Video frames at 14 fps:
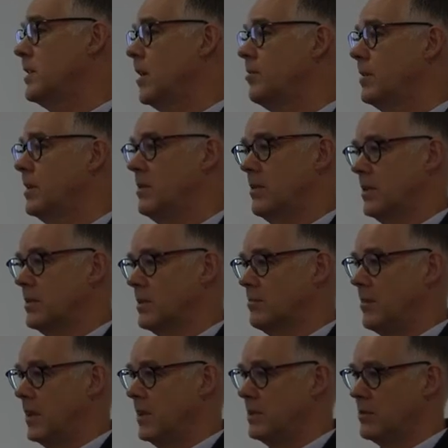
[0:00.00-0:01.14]
upper limit just
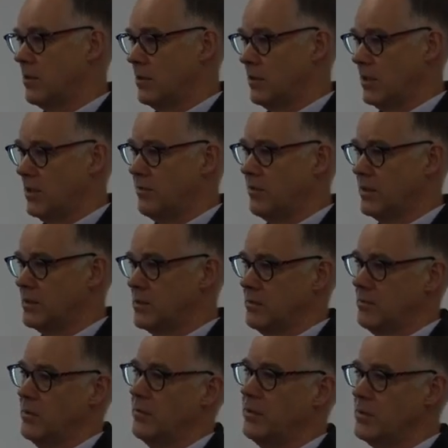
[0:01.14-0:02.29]
based on if it's
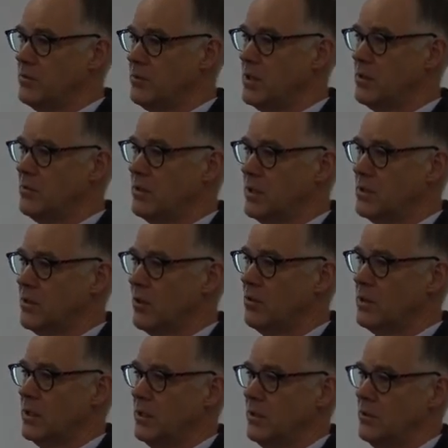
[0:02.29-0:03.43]
really, really
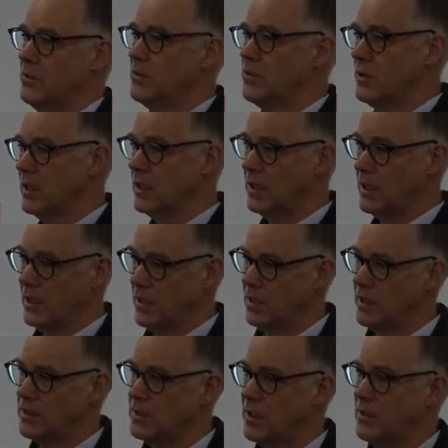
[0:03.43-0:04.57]
salty and you're drinking it and
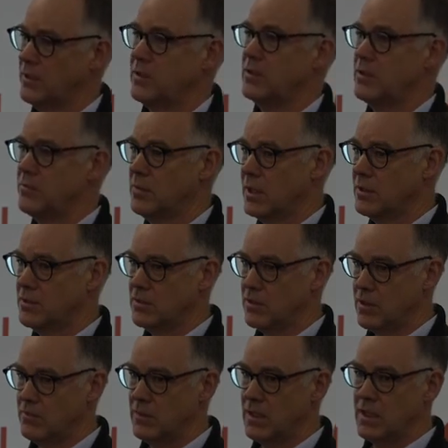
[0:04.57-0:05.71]
that's going into your
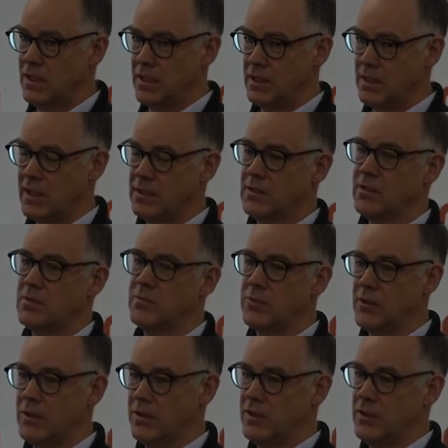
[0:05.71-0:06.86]
bloodstream, it gets to the
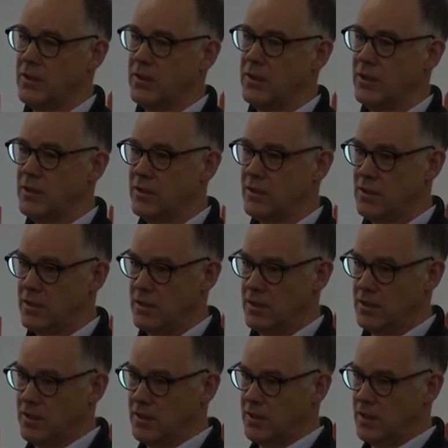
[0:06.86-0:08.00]
point that the
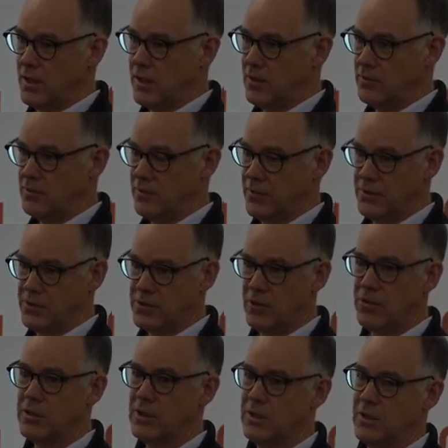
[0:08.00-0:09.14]

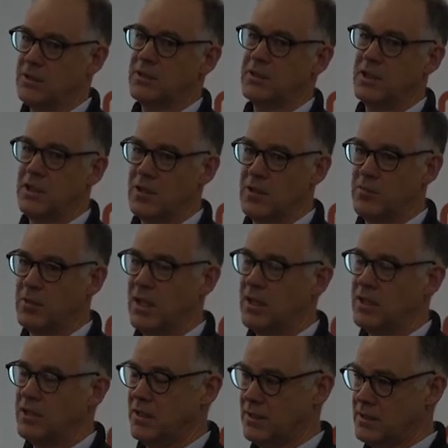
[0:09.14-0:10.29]
saltiness in your
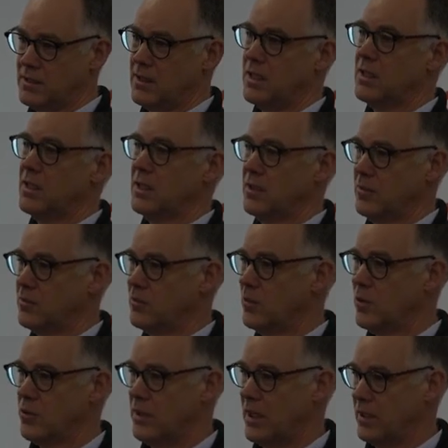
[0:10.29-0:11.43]
blood is sucking
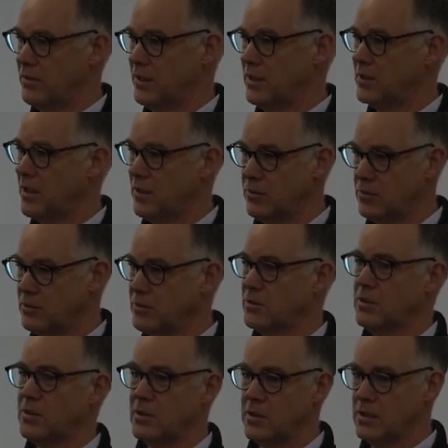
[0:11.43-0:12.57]
water out of your
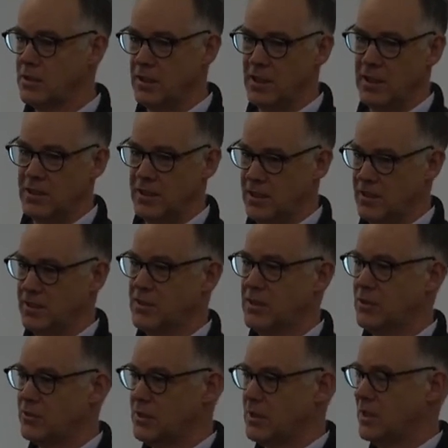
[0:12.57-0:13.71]
cells, and then your
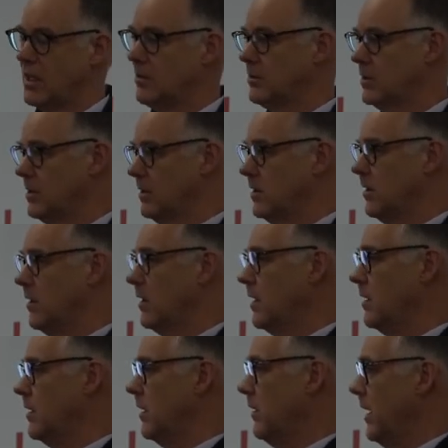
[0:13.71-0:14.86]
cells collapse and you die.
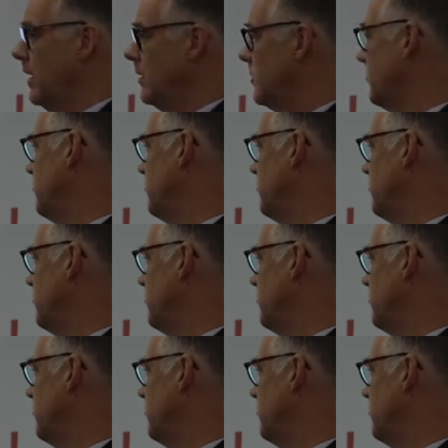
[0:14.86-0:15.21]
And that's